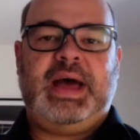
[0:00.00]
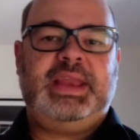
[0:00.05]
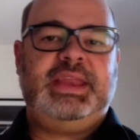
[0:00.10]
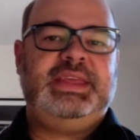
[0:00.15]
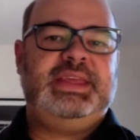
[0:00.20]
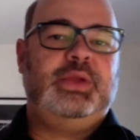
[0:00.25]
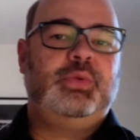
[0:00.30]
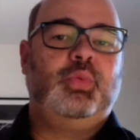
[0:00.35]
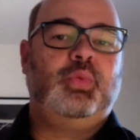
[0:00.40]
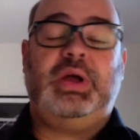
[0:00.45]

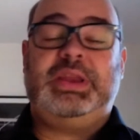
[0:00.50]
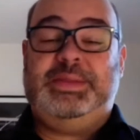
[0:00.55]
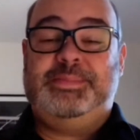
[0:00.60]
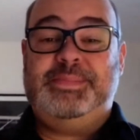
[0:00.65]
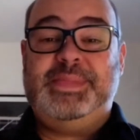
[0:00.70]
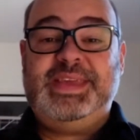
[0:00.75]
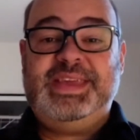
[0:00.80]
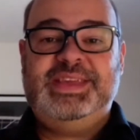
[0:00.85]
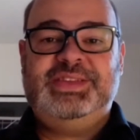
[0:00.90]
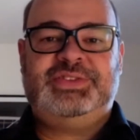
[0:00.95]
body and what
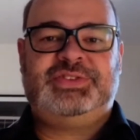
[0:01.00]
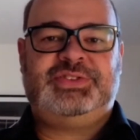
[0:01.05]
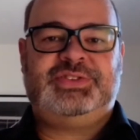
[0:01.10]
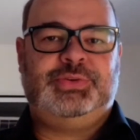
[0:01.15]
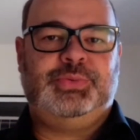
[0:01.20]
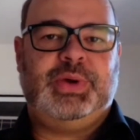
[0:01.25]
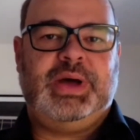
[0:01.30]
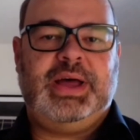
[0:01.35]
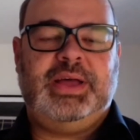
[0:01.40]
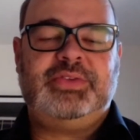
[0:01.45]
it means
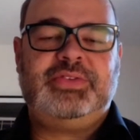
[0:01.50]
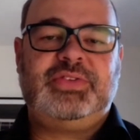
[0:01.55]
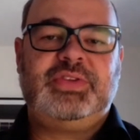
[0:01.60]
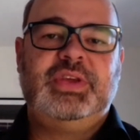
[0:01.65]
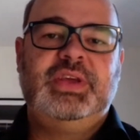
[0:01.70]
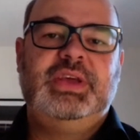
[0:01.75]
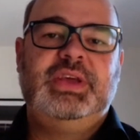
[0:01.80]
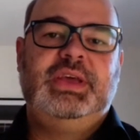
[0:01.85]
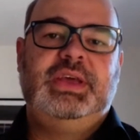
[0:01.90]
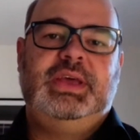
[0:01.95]
to us,
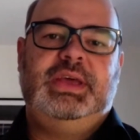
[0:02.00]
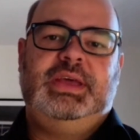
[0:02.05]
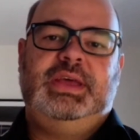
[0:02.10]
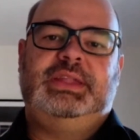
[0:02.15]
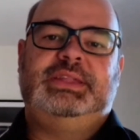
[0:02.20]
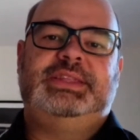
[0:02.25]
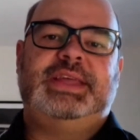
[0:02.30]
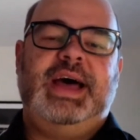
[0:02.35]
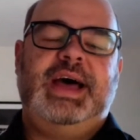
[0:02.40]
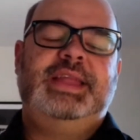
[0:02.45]

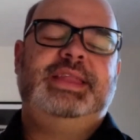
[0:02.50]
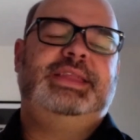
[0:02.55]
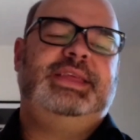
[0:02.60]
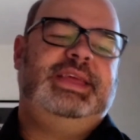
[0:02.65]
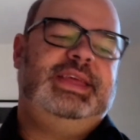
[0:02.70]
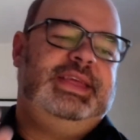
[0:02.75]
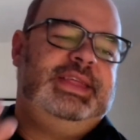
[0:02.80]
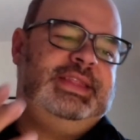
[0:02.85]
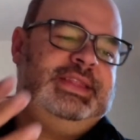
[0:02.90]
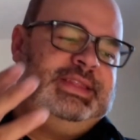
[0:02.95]

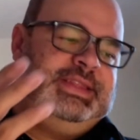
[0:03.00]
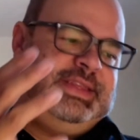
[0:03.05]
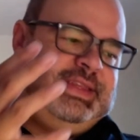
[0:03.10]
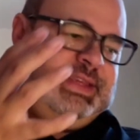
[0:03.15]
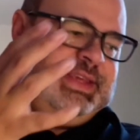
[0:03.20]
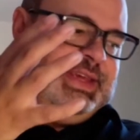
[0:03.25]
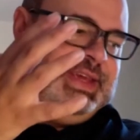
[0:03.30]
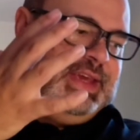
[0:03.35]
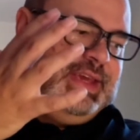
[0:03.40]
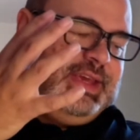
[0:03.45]
done in
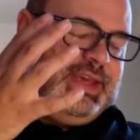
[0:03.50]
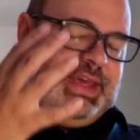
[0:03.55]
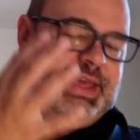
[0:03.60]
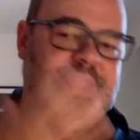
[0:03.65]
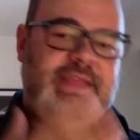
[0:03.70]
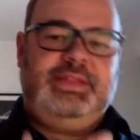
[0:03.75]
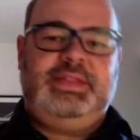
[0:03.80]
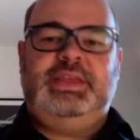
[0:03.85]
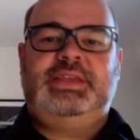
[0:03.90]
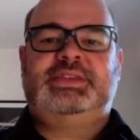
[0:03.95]
the
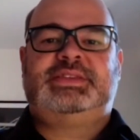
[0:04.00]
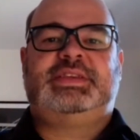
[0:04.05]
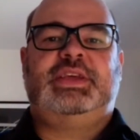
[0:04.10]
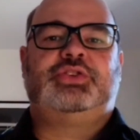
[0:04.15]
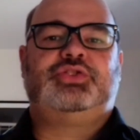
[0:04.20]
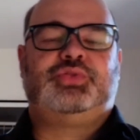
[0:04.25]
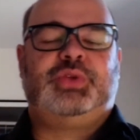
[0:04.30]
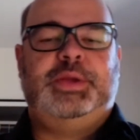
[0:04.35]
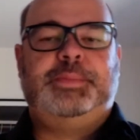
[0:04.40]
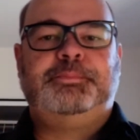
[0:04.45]
18th
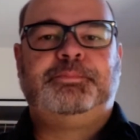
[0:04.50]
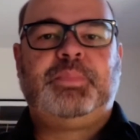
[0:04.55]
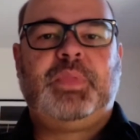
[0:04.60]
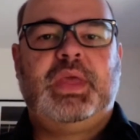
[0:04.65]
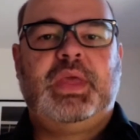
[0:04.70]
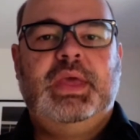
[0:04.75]
century.